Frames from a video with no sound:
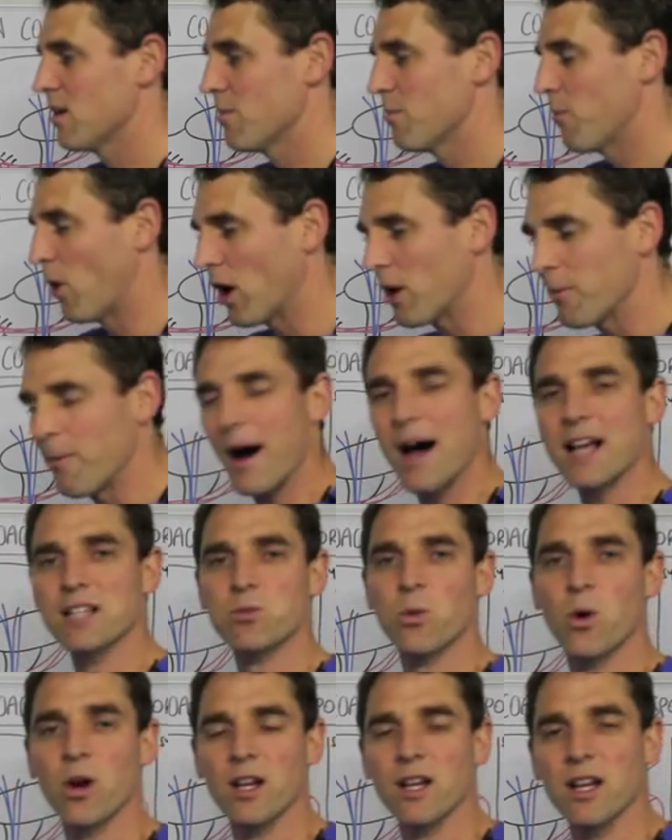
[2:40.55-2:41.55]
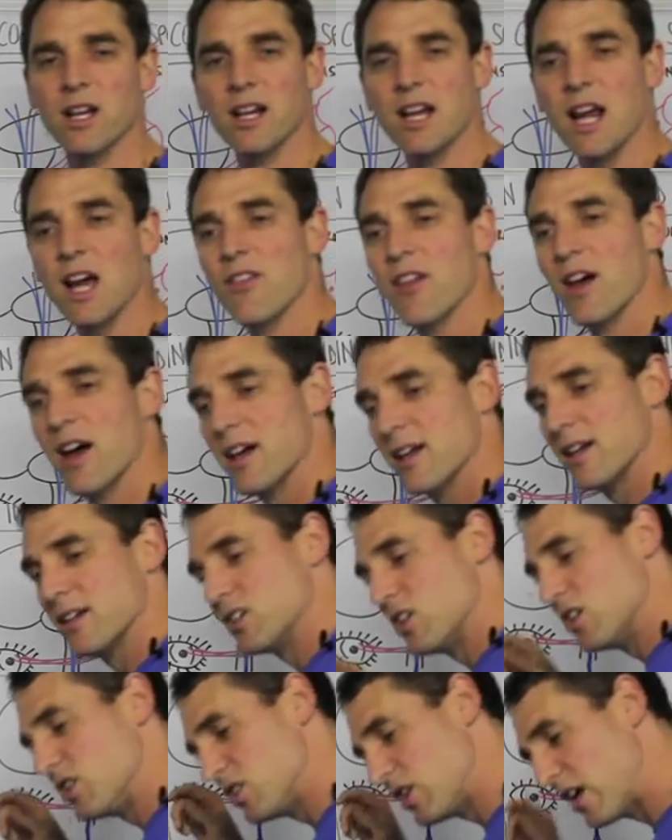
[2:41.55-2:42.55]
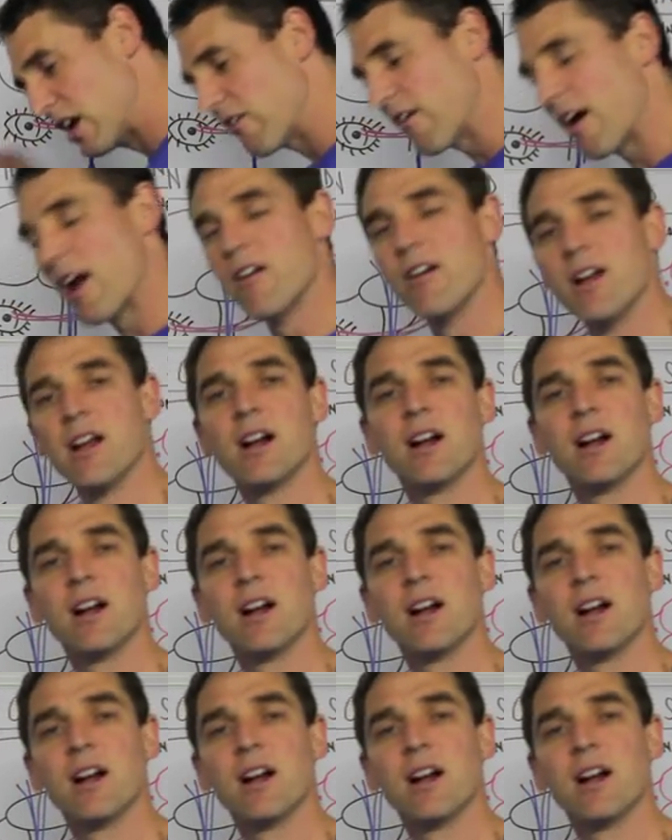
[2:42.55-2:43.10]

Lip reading: body parts working together to generate